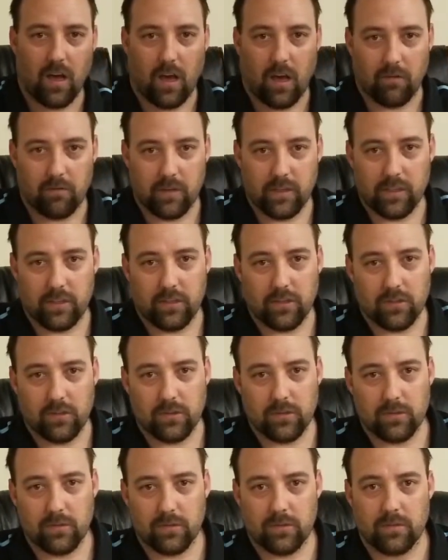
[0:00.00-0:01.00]
I really
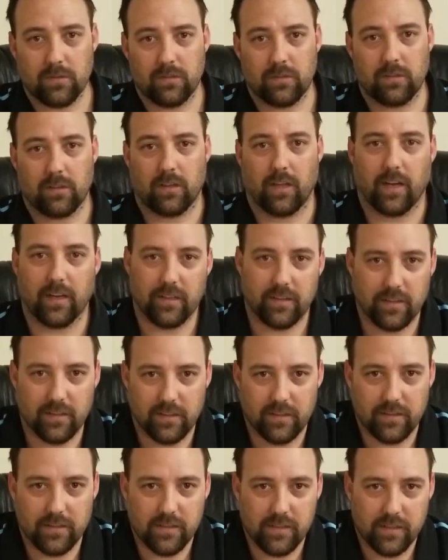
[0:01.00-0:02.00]
do like
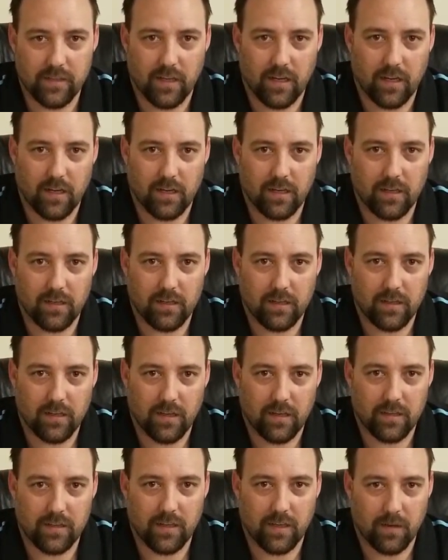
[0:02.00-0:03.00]
these.
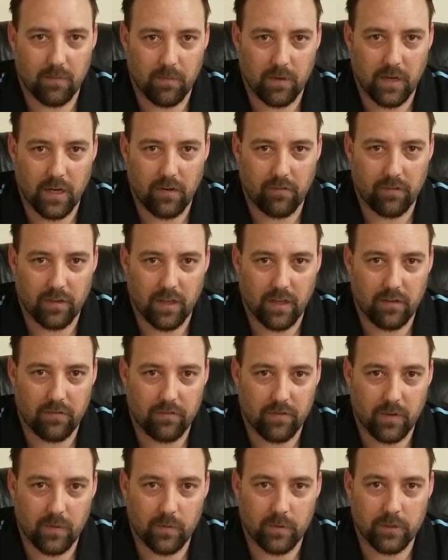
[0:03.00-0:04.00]
I think I'm gonna have a lot of
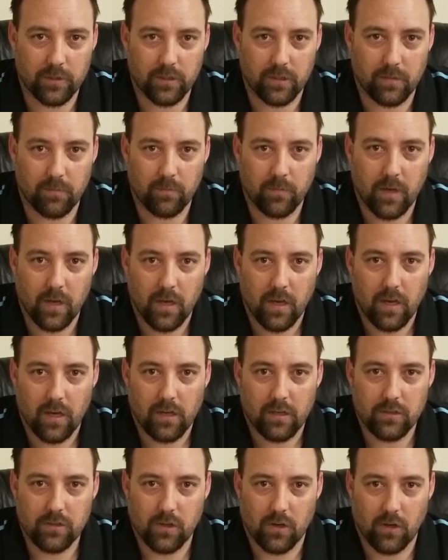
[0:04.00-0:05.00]
fun with them.
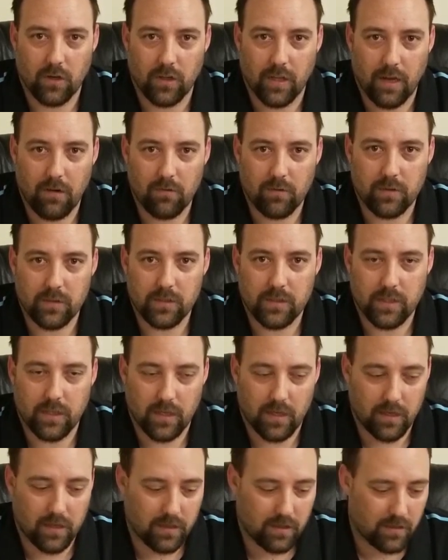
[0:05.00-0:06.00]
So that was
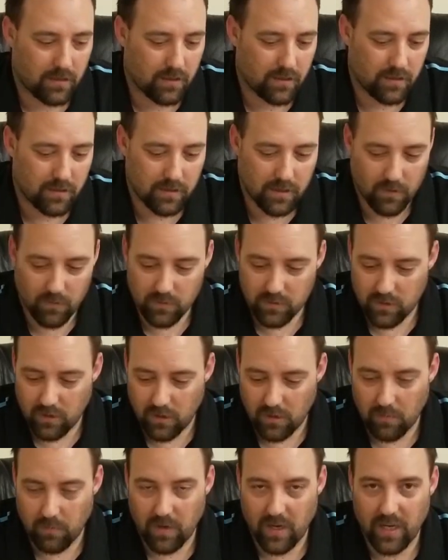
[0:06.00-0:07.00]
our
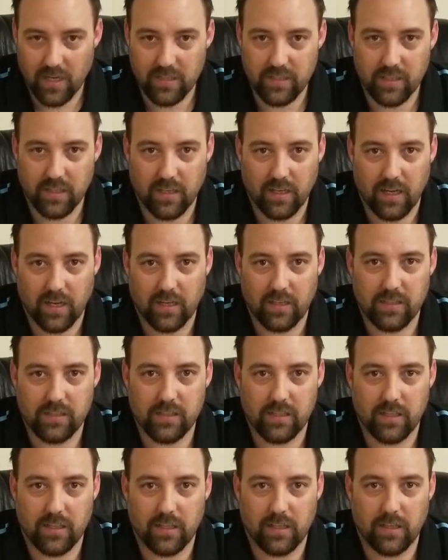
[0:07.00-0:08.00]
unboxing, guys.
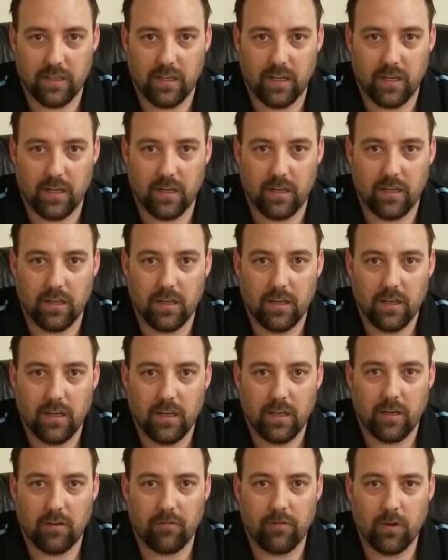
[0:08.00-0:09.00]
And
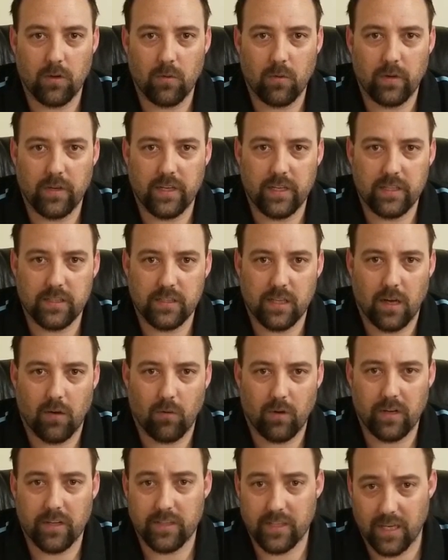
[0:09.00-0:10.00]
in a few weeks, I
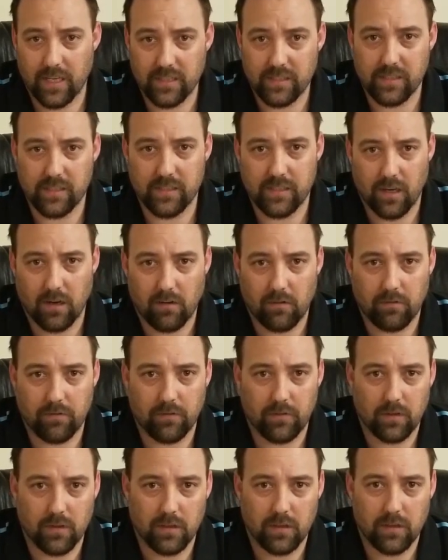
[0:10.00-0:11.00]
want to test these out
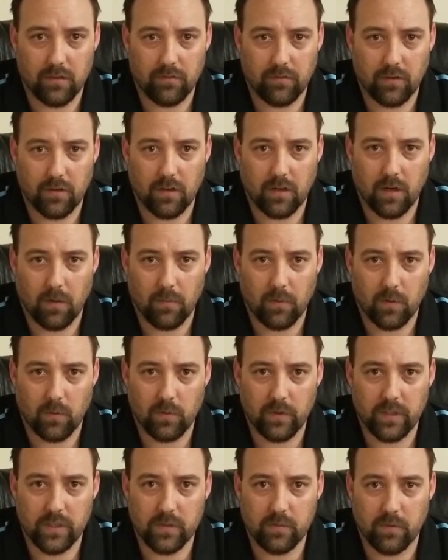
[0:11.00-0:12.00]
for a couple of
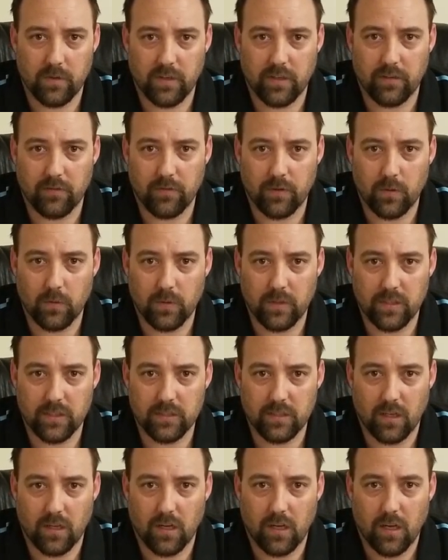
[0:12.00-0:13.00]
weeks. But in a few
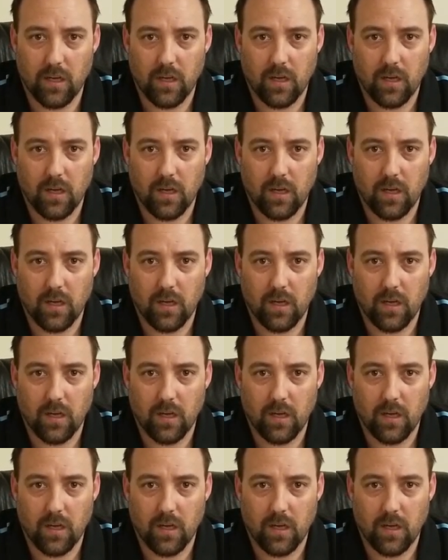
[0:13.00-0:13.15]
weeks, I